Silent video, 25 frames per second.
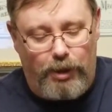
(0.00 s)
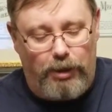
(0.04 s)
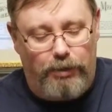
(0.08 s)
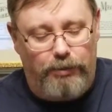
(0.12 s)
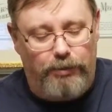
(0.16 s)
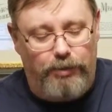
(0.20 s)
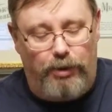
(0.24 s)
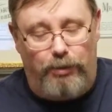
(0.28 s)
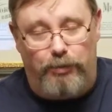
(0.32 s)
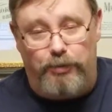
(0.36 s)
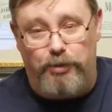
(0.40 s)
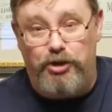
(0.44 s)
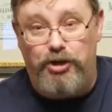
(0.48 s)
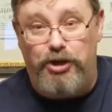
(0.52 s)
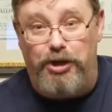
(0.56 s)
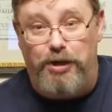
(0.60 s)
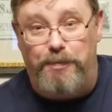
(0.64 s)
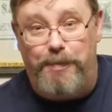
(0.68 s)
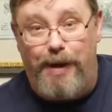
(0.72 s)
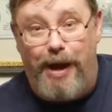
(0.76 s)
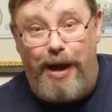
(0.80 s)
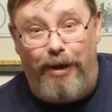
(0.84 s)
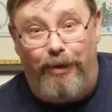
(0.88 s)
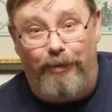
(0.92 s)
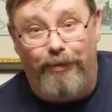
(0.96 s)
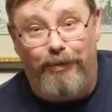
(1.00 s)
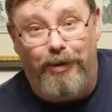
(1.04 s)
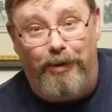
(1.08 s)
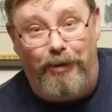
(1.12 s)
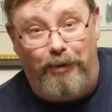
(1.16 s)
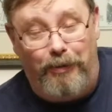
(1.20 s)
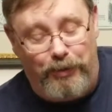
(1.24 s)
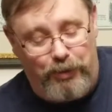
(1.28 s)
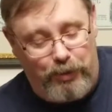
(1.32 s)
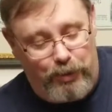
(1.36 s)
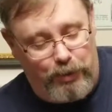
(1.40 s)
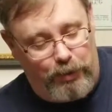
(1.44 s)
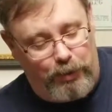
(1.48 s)
don't cheap out
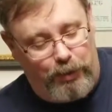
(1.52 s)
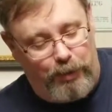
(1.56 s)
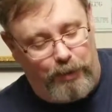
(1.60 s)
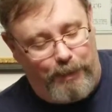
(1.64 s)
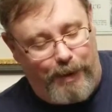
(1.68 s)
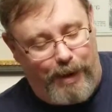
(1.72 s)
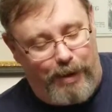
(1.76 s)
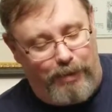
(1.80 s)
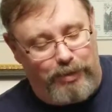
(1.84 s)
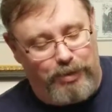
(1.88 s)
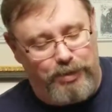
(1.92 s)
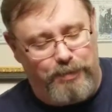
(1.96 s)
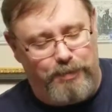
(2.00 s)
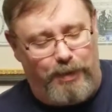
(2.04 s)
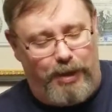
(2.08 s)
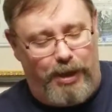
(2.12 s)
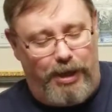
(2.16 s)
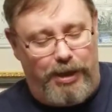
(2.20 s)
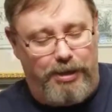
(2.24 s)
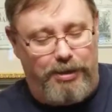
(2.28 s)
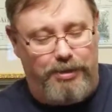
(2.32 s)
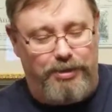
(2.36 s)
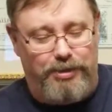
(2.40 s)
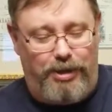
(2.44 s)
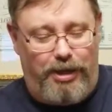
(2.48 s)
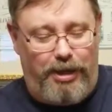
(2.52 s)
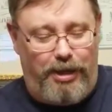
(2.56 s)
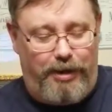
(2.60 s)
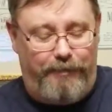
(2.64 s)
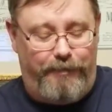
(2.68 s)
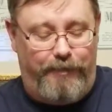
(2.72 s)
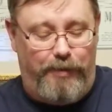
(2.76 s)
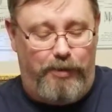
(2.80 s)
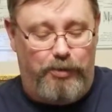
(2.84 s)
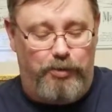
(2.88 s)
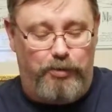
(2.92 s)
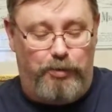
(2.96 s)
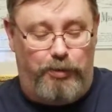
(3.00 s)
on your power supply, because a lot of
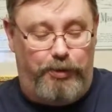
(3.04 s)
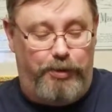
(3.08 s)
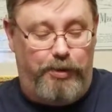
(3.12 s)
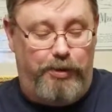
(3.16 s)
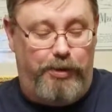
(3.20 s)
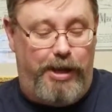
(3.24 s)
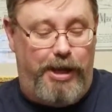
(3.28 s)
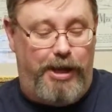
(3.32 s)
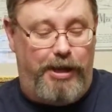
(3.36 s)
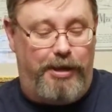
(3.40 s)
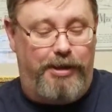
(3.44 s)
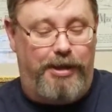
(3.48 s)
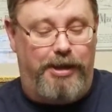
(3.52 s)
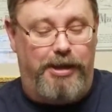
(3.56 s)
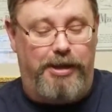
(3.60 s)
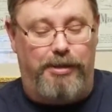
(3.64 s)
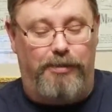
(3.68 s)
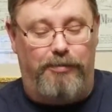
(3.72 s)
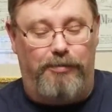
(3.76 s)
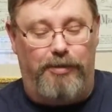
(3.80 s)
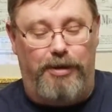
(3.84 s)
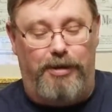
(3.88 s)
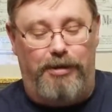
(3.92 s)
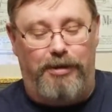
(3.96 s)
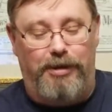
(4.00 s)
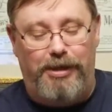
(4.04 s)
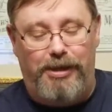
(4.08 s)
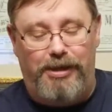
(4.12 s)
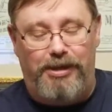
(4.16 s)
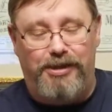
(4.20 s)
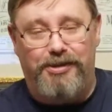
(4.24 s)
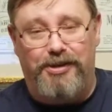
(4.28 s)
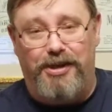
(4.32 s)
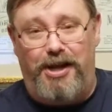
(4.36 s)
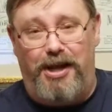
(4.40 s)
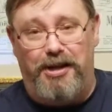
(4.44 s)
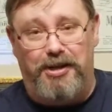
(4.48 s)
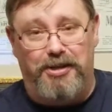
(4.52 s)
folks will do that thinking, well,
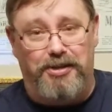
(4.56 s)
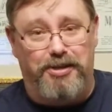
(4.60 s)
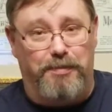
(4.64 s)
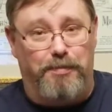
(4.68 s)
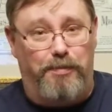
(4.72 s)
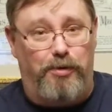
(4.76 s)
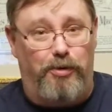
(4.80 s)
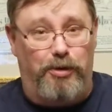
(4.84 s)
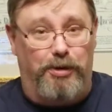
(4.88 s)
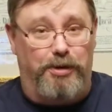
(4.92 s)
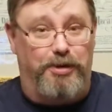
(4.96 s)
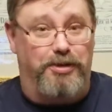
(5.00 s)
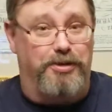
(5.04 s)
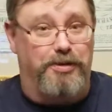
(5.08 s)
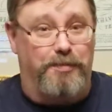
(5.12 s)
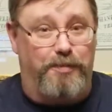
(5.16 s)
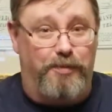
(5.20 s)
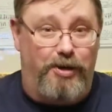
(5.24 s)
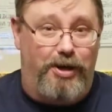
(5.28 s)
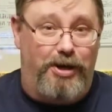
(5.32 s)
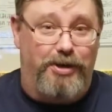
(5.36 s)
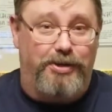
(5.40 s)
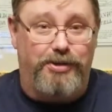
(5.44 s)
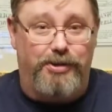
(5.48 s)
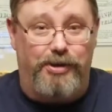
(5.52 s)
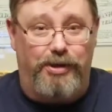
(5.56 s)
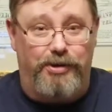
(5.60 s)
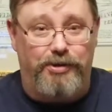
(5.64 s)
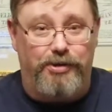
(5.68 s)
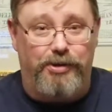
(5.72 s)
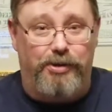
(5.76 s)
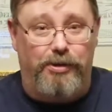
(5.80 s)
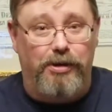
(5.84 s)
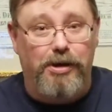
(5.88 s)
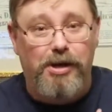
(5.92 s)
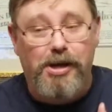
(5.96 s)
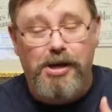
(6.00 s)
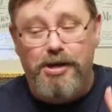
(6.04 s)
it's not as important as the
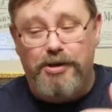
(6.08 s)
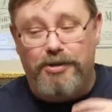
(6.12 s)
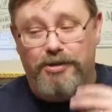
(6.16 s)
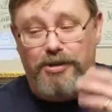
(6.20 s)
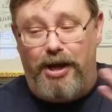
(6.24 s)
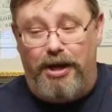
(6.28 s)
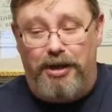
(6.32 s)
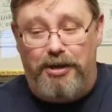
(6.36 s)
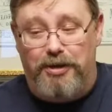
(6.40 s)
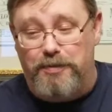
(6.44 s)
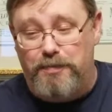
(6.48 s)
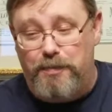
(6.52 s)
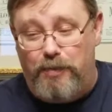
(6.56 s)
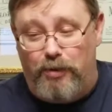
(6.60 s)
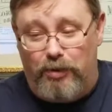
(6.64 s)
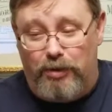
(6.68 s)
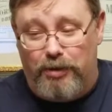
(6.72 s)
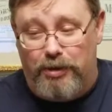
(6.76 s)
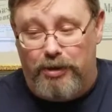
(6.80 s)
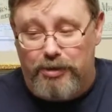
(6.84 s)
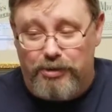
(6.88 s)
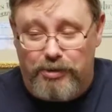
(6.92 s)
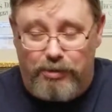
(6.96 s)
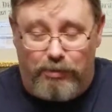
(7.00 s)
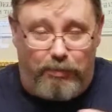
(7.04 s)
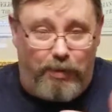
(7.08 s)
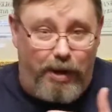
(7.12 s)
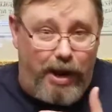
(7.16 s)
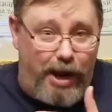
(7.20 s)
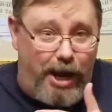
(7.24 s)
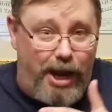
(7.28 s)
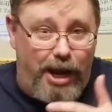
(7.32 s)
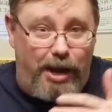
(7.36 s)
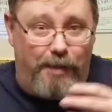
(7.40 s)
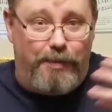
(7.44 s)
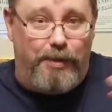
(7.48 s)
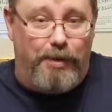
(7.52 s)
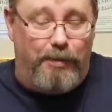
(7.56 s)
processor, it's not as important as the
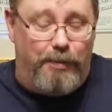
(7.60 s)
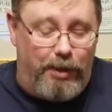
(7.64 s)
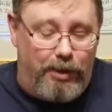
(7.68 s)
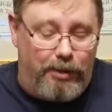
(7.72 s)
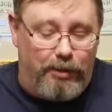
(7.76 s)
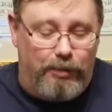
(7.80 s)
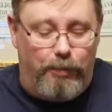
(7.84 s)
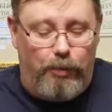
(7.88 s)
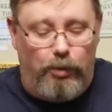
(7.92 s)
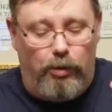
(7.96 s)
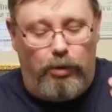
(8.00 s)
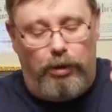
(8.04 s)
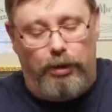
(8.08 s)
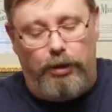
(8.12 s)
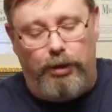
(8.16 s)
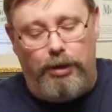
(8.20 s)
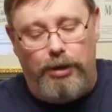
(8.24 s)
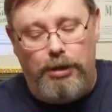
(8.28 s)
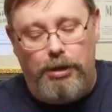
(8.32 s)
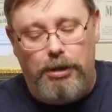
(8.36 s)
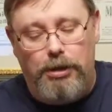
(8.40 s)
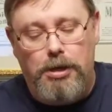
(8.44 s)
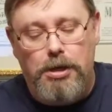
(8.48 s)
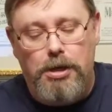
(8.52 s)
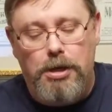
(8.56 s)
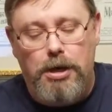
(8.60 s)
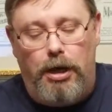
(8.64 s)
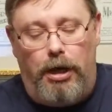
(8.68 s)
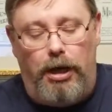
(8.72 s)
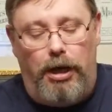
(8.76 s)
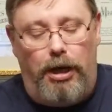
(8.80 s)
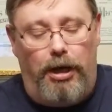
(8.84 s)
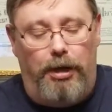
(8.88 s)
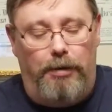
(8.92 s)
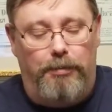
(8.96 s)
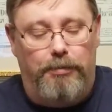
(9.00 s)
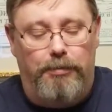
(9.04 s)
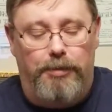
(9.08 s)
RAM, the motherboard,
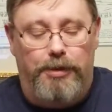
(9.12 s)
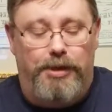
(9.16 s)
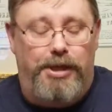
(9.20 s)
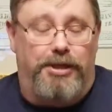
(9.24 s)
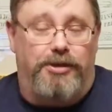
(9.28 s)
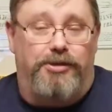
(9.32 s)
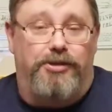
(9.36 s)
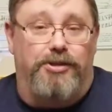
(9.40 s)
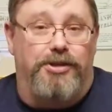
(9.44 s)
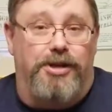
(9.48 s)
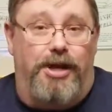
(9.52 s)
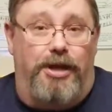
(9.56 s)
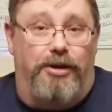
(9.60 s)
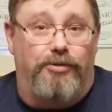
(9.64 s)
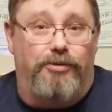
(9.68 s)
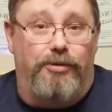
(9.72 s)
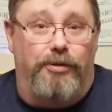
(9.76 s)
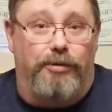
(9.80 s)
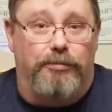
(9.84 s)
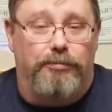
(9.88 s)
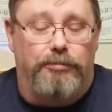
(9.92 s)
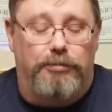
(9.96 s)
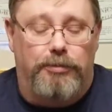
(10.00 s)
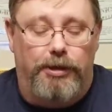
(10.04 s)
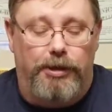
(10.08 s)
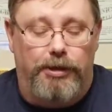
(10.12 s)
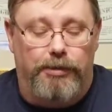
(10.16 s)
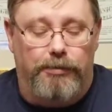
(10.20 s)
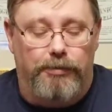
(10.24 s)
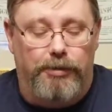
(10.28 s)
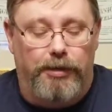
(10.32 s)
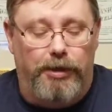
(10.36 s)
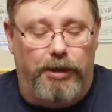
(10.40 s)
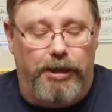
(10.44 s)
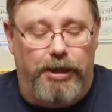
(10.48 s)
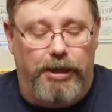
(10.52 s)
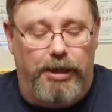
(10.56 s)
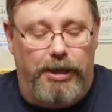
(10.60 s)
but that's just not true. It
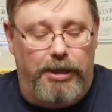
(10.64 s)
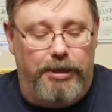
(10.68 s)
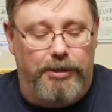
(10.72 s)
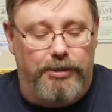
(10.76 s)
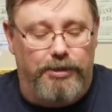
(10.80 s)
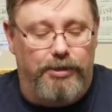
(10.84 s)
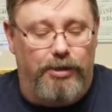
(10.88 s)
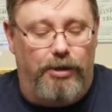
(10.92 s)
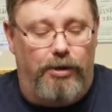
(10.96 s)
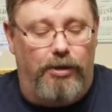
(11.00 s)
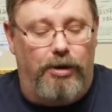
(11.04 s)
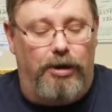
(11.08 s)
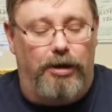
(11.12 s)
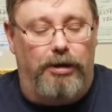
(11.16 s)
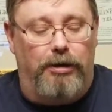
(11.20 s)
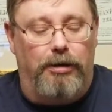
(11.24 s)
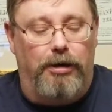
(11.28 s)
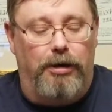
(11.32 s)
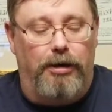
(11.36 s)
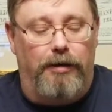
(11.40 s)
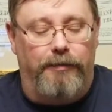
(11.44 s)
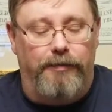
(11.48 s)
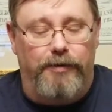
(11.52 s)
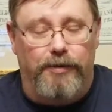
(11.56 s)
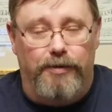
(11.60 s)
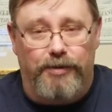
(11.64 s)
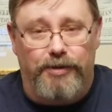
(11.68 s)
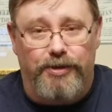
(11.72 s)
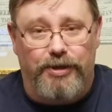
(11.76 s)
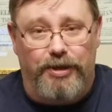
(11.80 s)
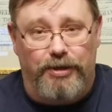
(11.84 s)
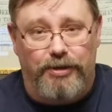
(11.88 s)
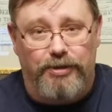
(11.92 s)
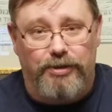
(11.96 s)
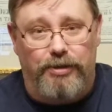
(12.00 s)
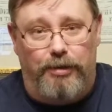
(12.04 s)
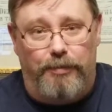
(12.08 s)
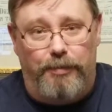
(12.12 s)
really is the heart of your
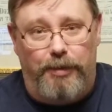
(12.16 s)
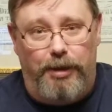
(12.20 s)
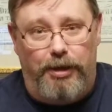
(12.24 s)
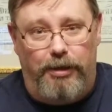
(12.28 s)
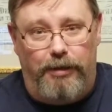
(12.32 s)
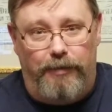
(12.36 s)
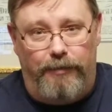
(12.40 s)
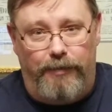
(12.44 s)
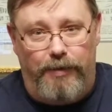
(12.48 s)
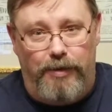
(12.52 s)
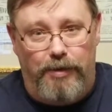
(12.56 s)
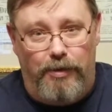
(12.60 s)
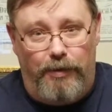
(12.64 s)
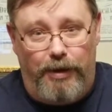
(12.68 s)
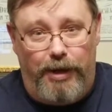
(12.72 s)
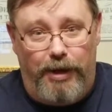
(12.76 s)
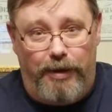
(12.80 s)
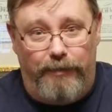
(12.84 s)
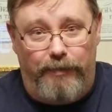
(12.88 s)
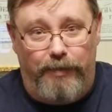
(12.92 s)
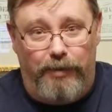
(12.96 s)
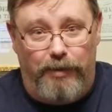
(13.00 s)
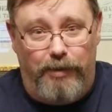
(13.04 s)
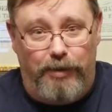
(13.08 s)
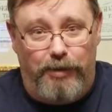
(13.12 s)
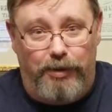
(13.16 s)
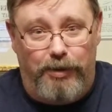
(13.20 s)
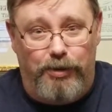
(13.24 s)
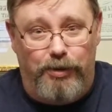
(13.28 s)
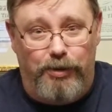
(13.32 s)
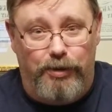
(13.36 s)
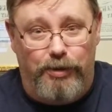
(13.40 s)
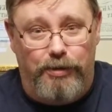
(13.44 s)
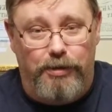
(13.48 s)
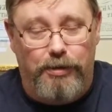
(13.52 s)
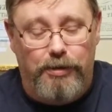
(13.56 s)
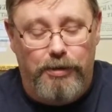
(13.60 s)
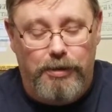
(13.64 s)
system, and if you don't have a
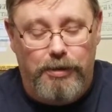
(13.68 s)
good